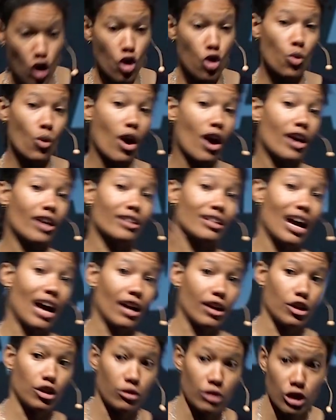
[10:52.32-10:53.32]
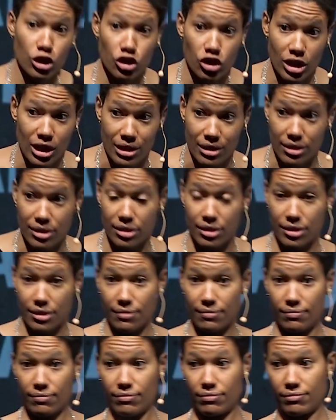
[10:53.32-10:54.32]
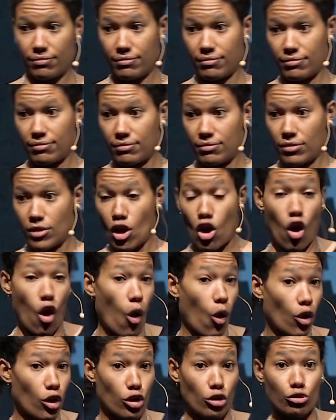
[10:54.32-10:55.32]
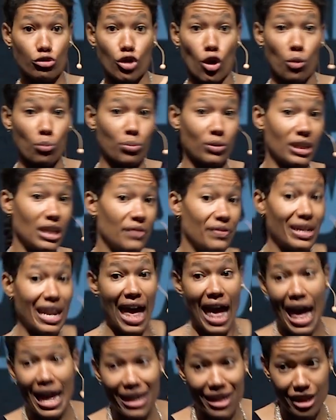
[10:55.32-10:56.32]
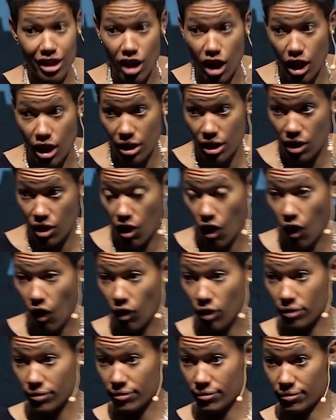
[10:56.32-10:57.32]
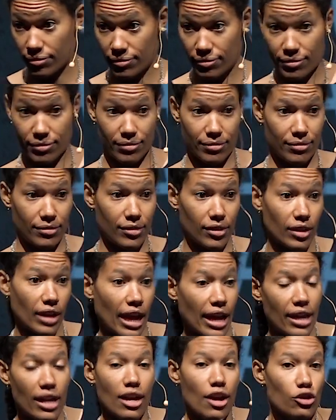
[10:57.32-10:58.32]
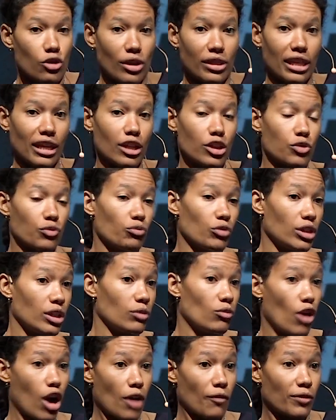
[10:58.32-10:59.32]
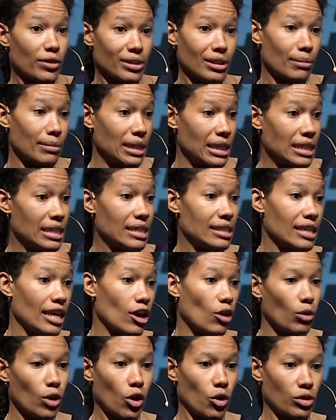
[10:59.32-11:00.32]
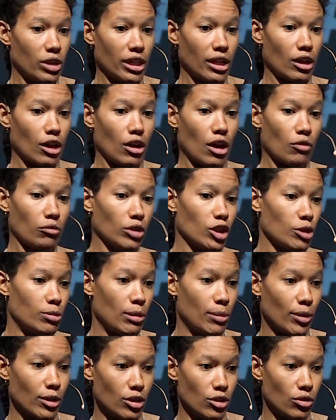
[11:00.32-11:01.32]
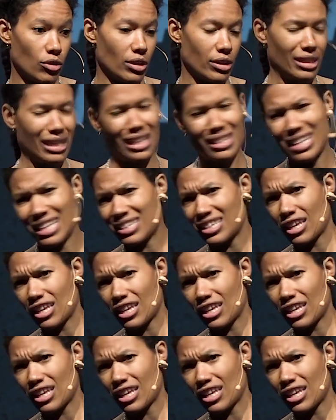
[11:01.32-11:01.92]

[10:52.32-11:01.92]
who are not Christians or who don't believe in any God at all. Okay? So I think it's really wrong for somebody to say, well, only religious people can do good things. That's